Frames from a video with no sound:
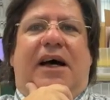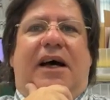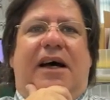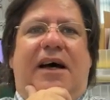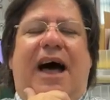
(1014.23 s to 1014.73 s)

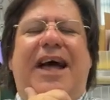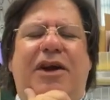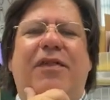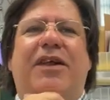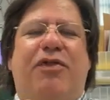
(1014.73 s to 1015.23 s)
I
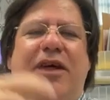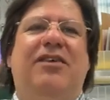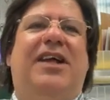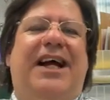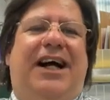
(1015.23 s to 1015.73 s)
know that
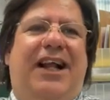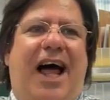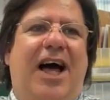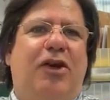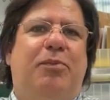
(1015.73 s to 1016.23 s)
things like
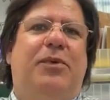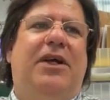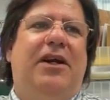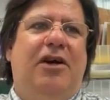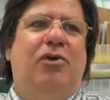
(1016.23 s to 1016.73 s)
clasps
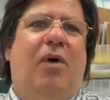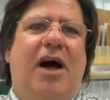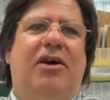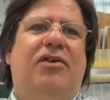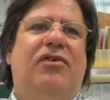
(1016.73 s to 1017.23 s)
and ear
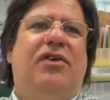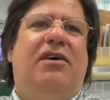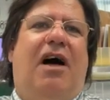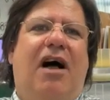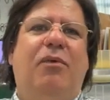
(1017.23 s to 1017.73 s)
wires
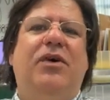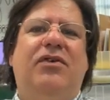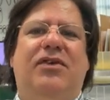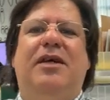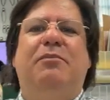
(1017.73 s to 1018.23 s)

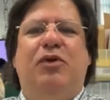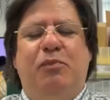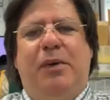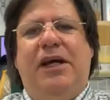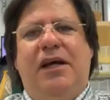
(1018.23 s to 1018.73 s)
always seem to
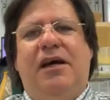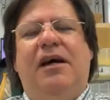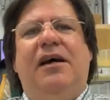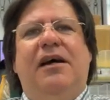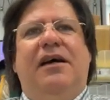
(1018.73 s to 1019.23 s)
be
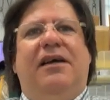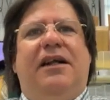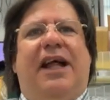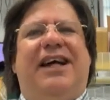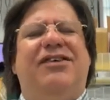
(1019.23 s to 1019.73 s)

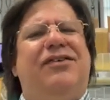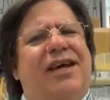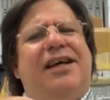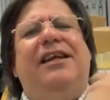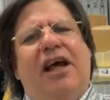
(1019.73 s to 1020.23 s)
like a
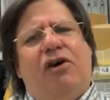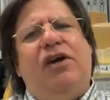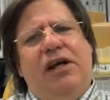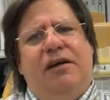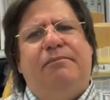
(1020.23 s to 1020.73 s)

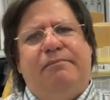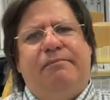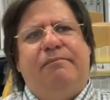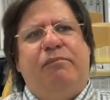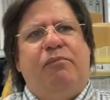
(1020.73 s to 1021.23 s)
secondary,
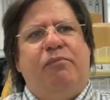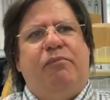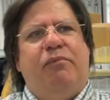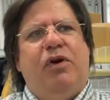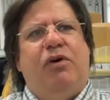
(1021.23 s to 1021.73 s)

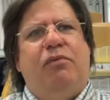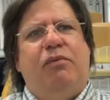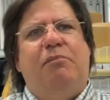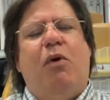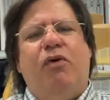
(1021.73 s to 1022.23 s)
you know,
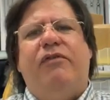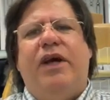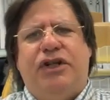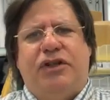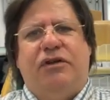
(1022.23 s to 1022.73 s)

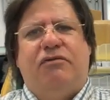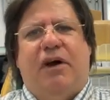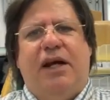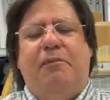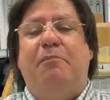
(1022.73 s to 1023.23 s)
motivation, right?